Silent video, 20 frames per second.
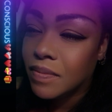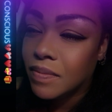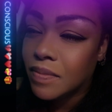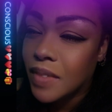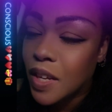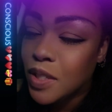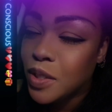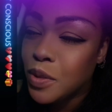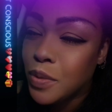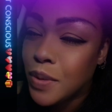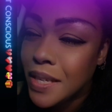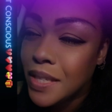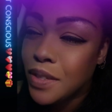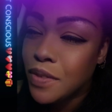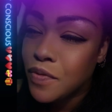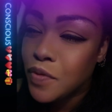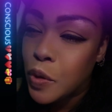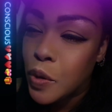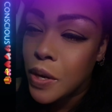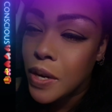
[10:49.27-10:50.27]
there's a reason
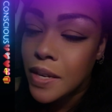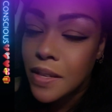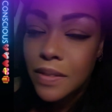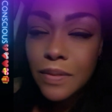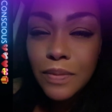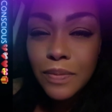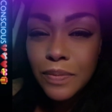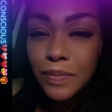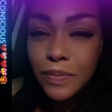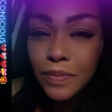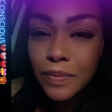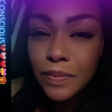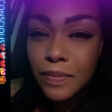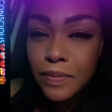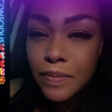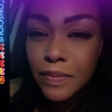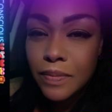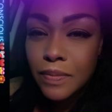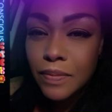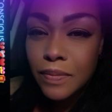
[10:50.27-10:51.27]
for it,
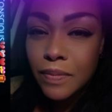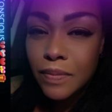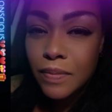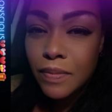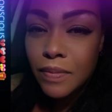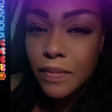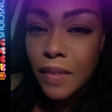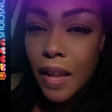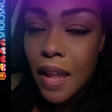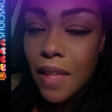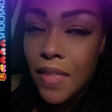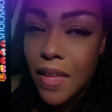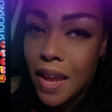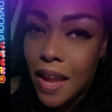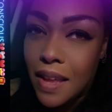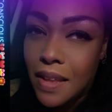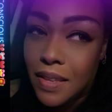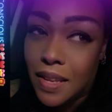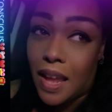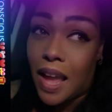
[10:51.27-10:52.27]
and
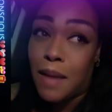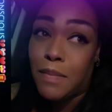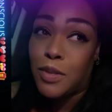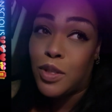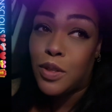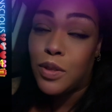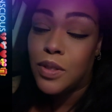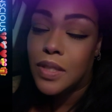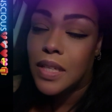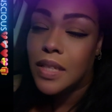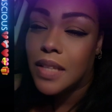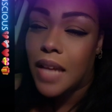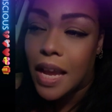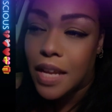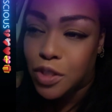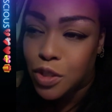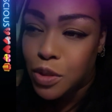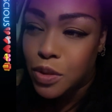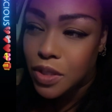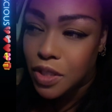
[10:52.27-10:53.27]
I choose
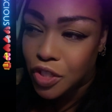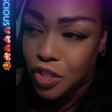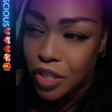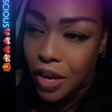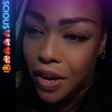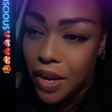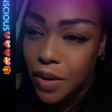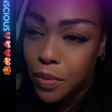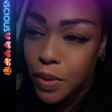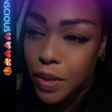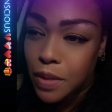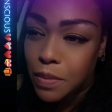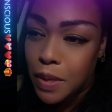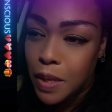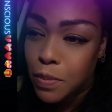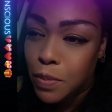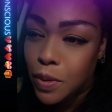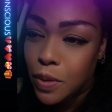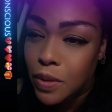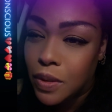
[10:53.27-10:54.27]
to share it with
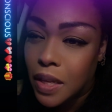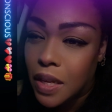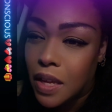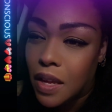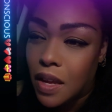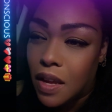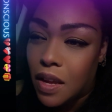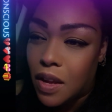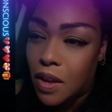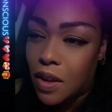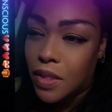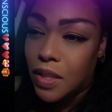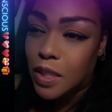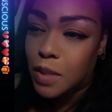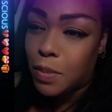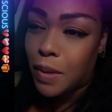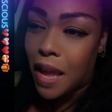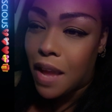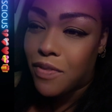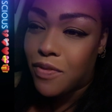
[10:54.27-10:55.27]
people on this
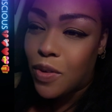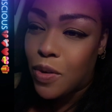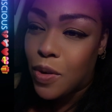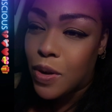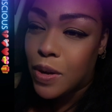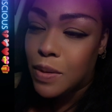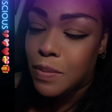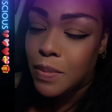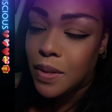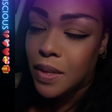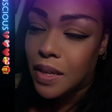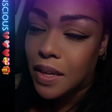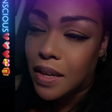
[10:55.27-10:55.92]
platform.